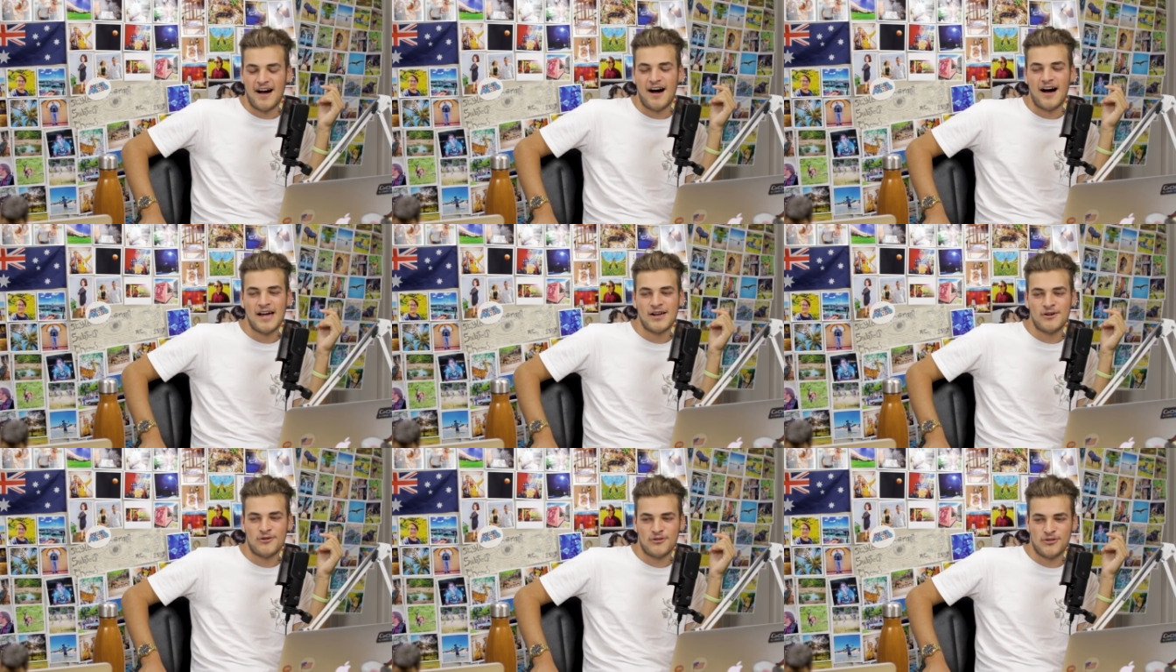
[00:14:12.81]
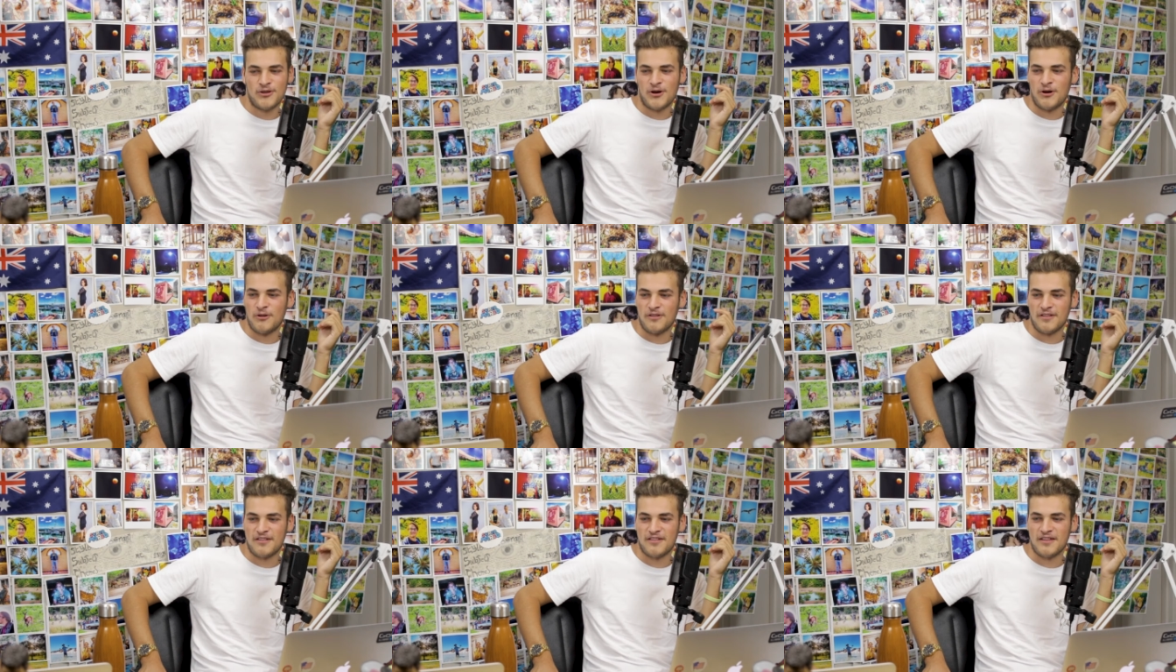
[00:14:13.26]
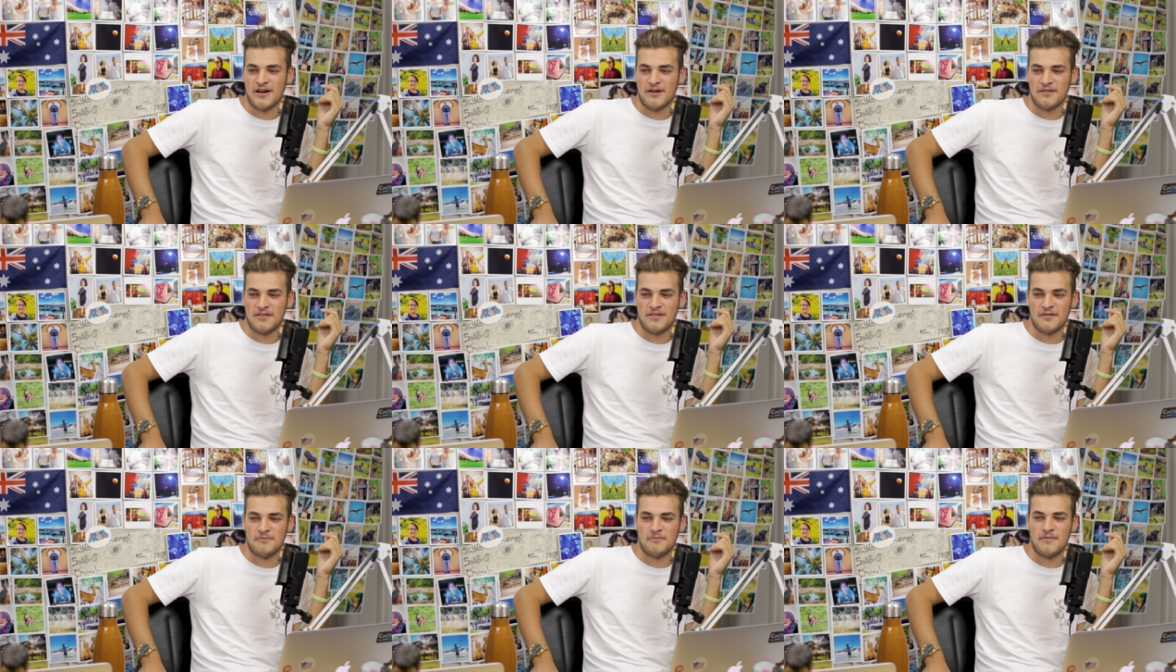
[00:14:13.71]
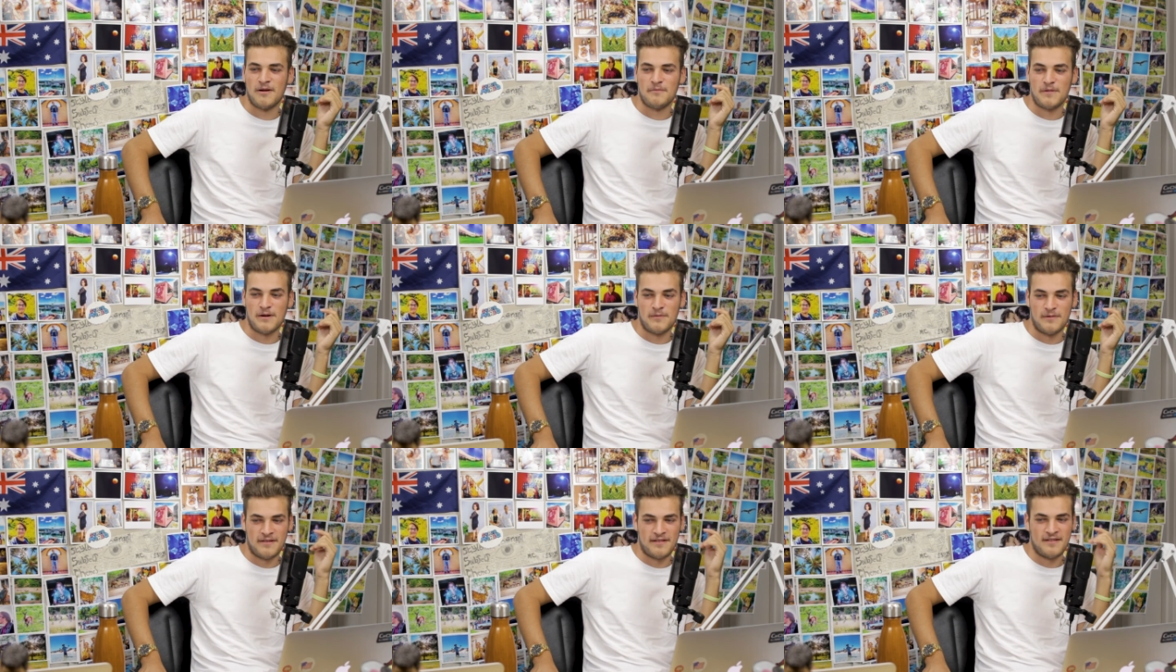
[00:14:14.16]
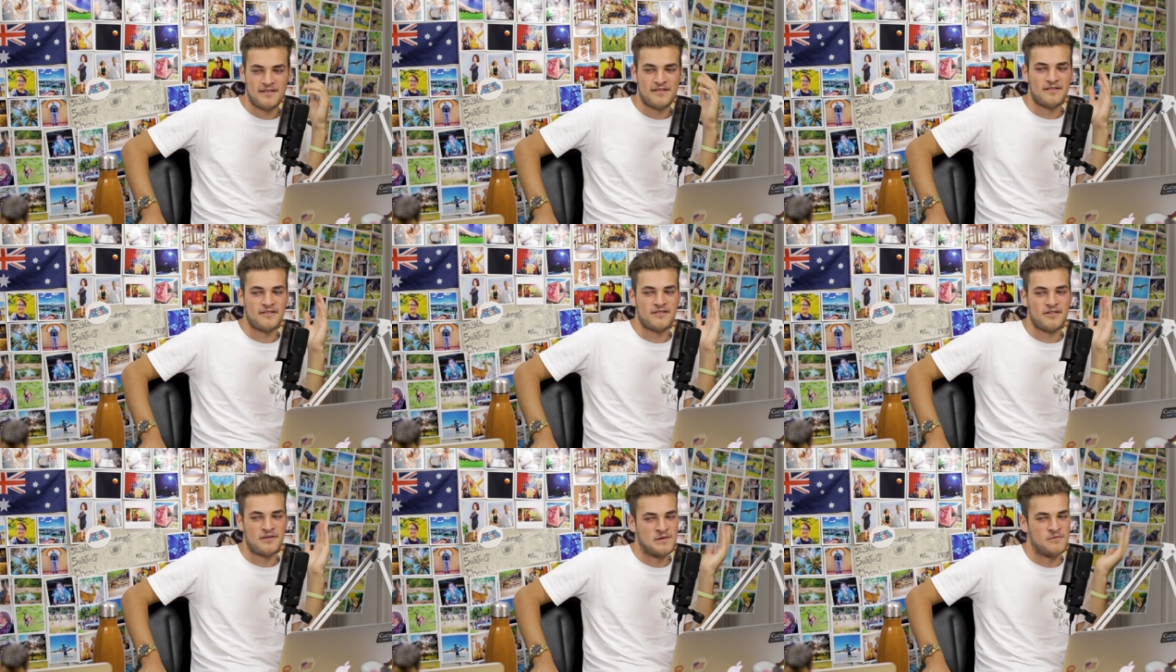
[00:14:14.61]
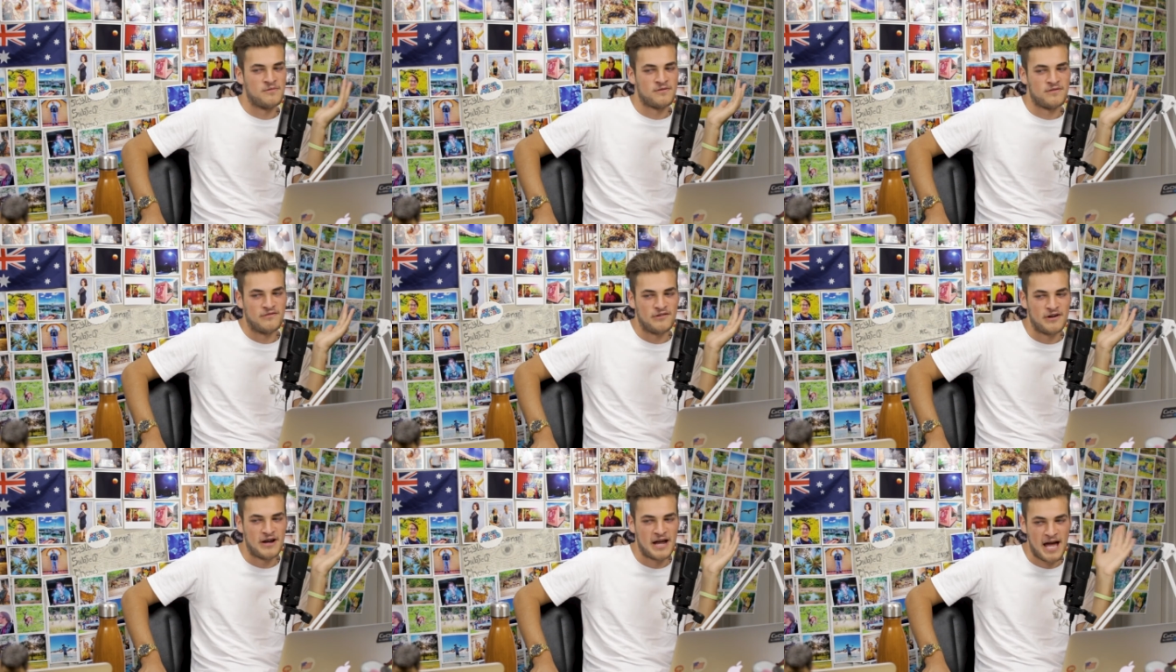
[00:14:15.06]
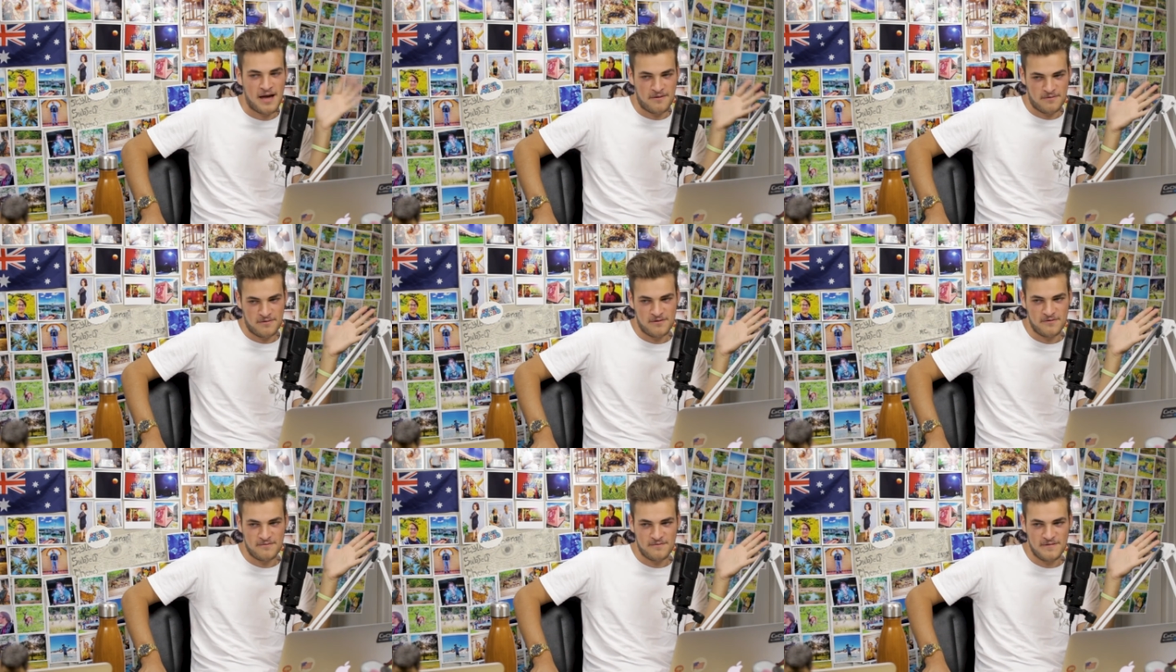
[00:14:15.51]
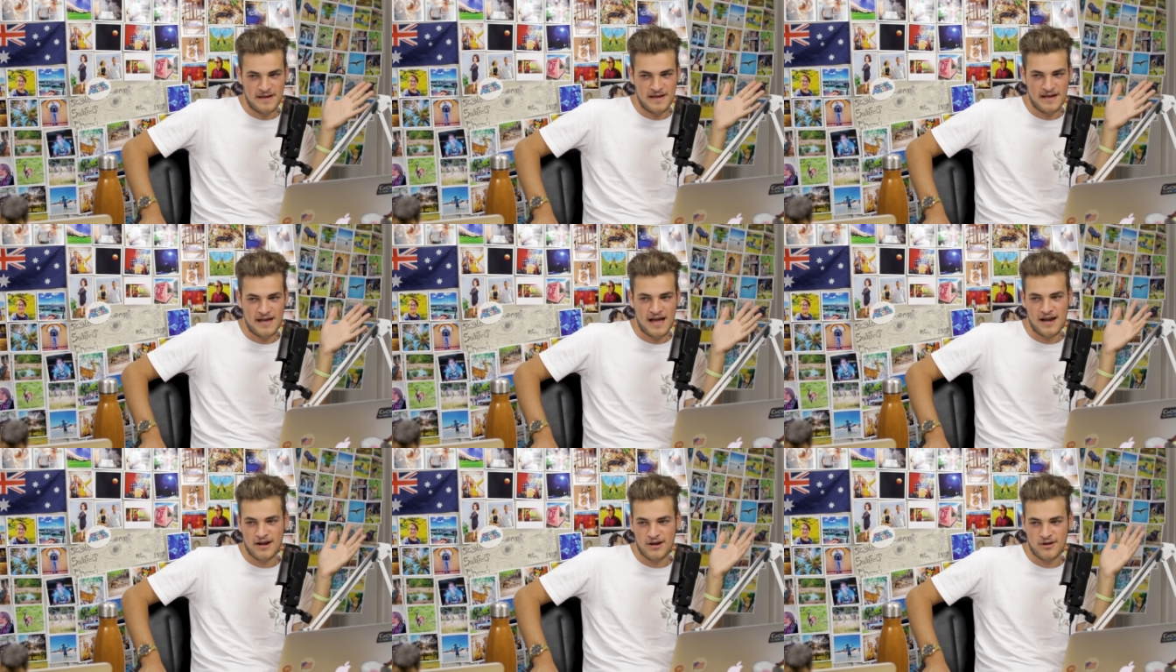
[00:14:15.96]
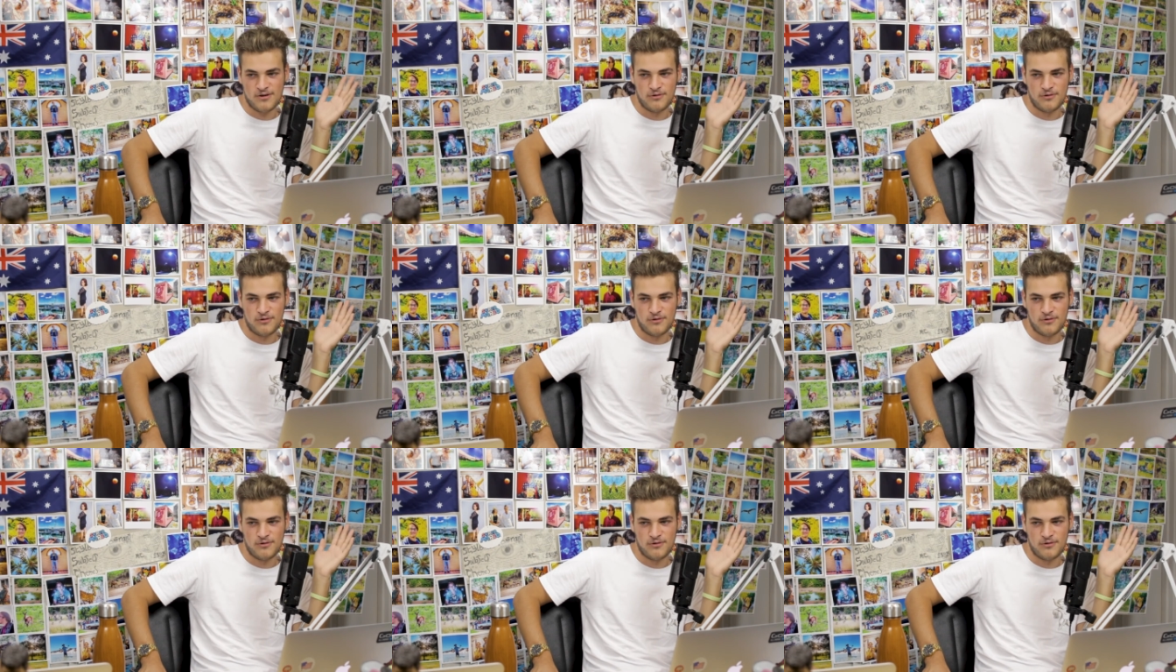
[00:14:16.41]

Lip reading: I got told that by my sister that someone wasn't very happy with me, and of